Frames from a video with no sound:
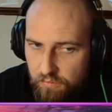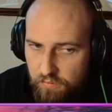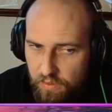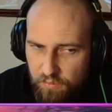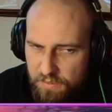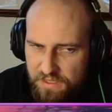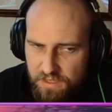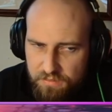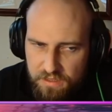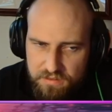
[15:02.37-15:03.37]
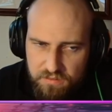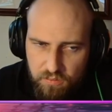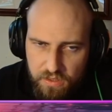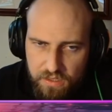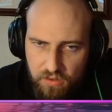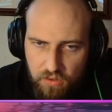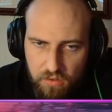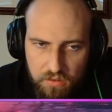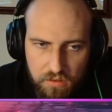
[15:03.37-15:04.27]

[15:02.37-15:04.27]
Wait, what am I talking about? That doesn't work at all.